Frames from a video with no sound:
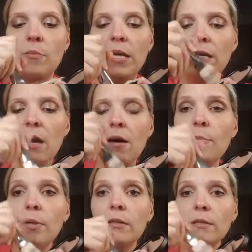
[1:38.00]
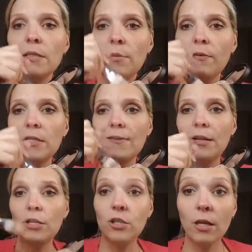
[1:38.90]
pick up some of this
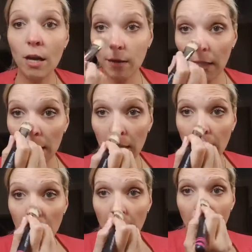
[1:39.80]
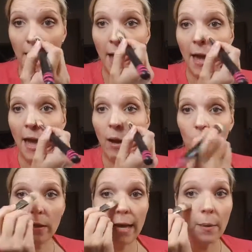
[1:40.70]
foundation color, and
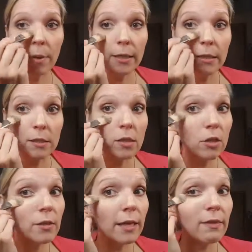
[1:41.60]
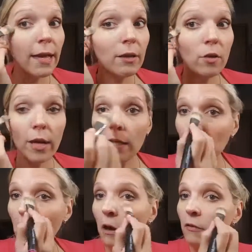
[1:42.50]
what'll happen is you'll get that
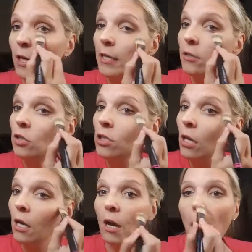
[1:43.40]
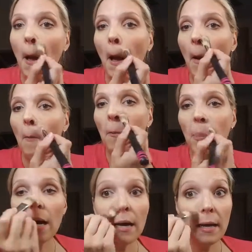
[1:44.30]
great coverage,
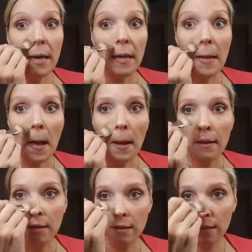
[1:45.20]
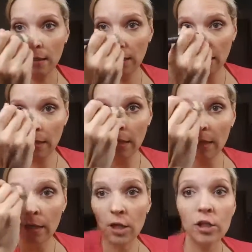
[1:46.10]
but
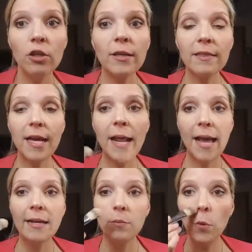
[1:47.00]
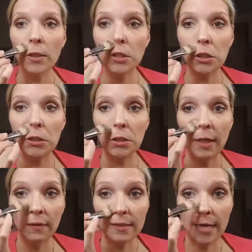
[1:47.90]
you'll get that added moisture
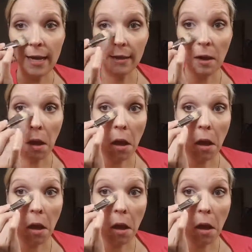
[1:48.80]
during the day.